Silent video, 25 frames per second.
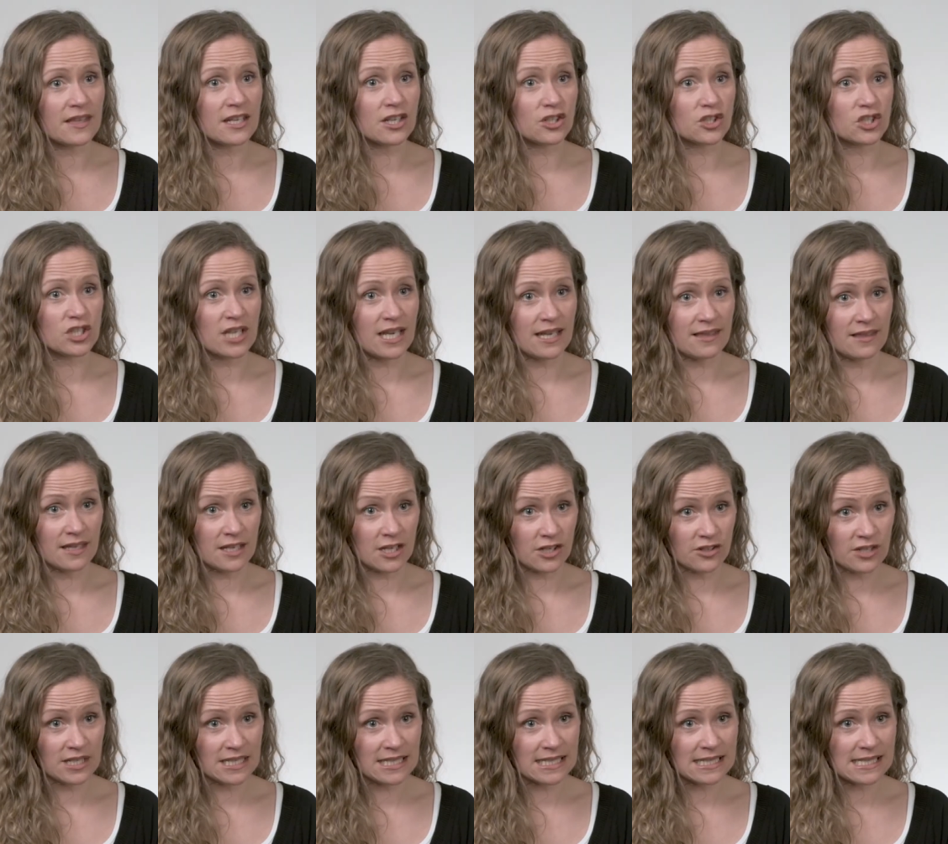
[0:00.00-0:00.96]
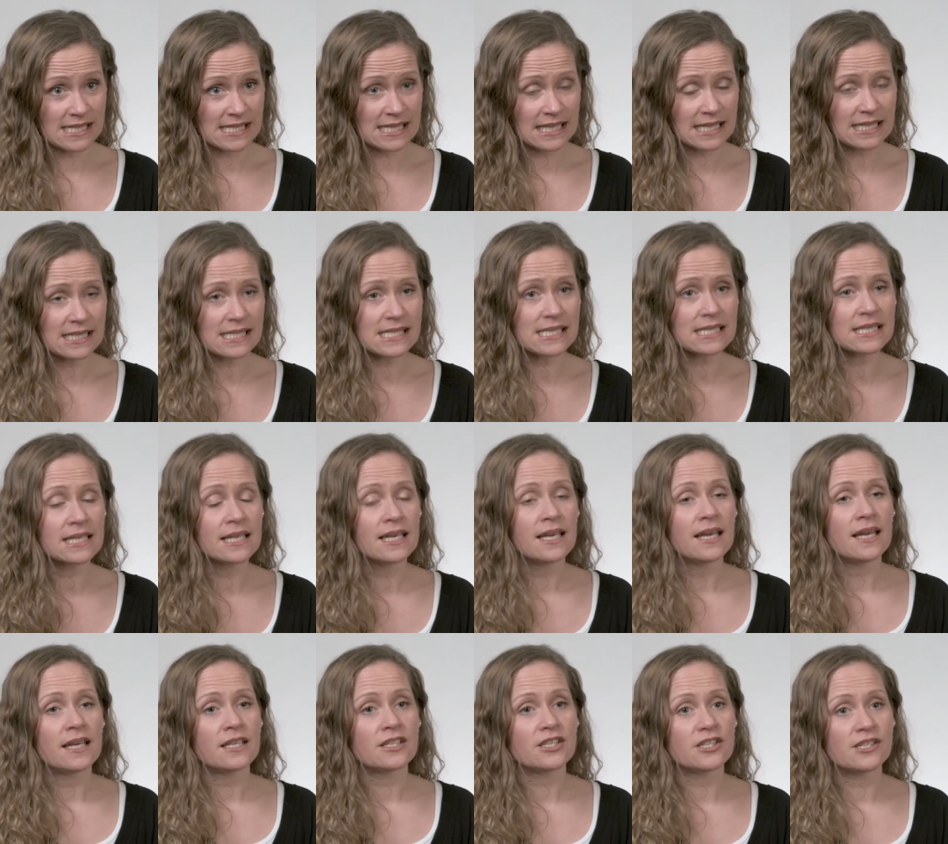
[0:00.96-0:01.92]
then I'll check the ingredients list
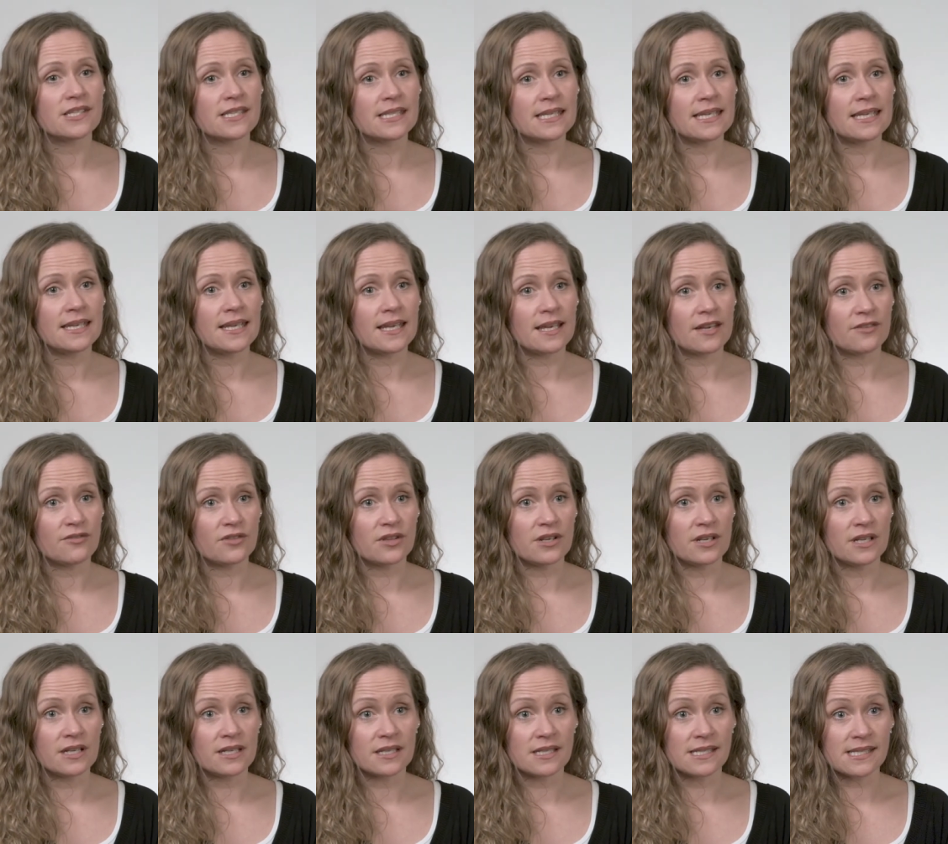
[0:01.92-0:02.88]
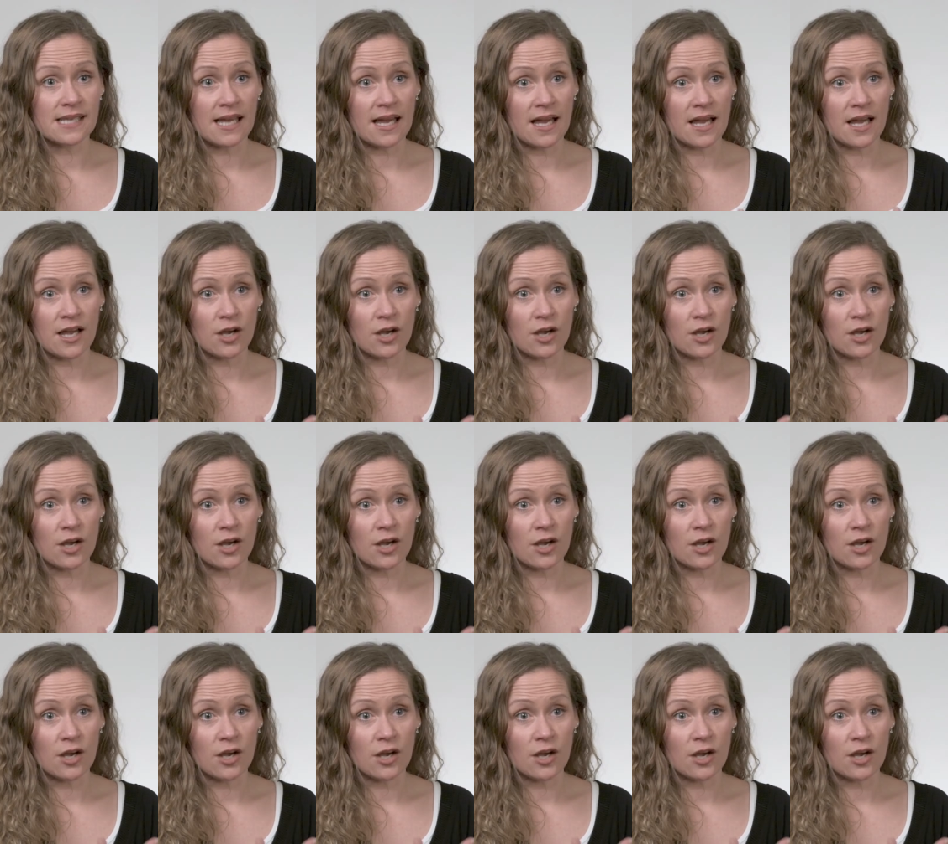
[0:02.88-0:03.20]
to see if there is